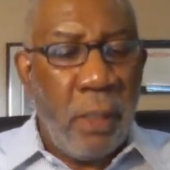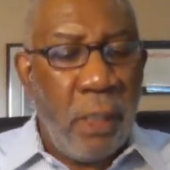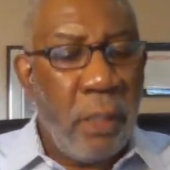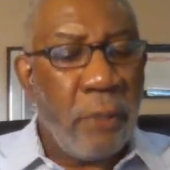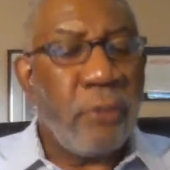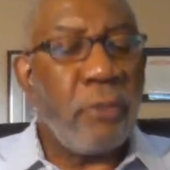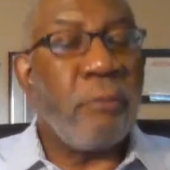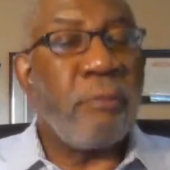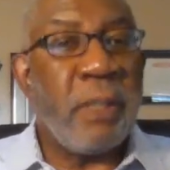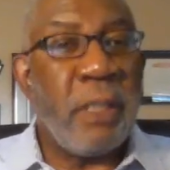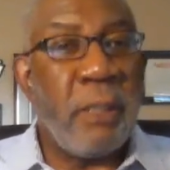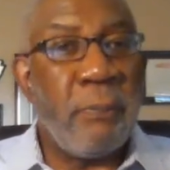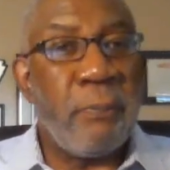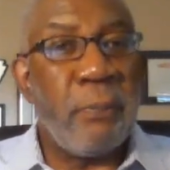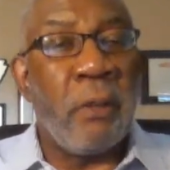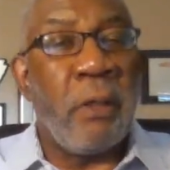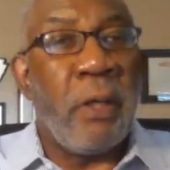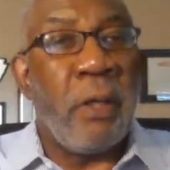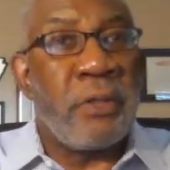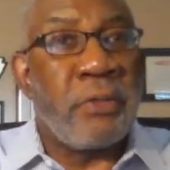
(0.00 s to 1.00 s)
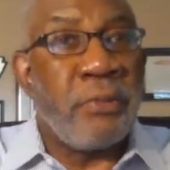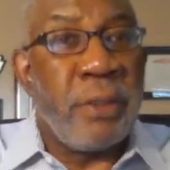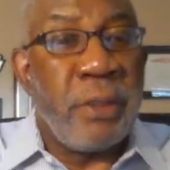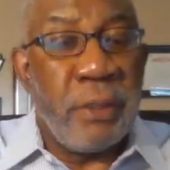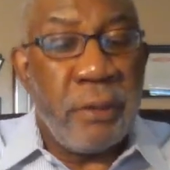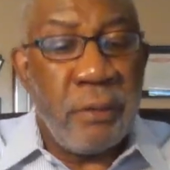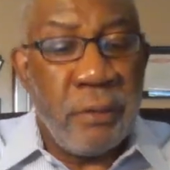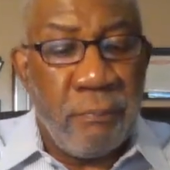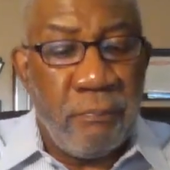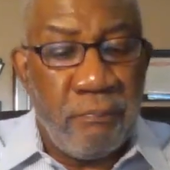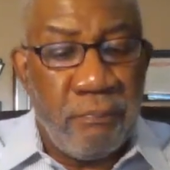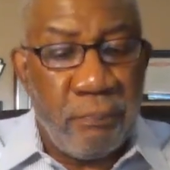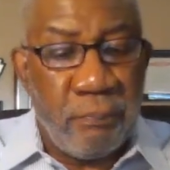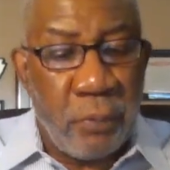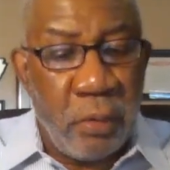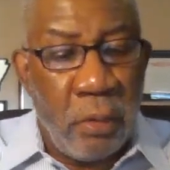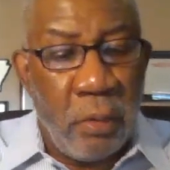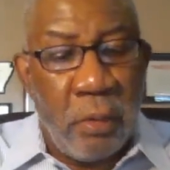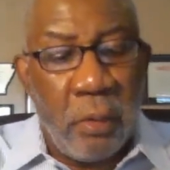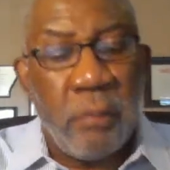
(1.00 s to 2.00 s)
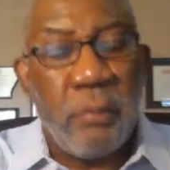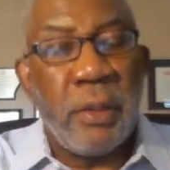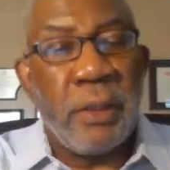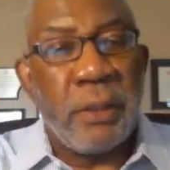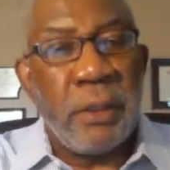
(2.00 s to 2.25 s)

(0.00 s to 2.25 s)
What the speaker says: other people are treated who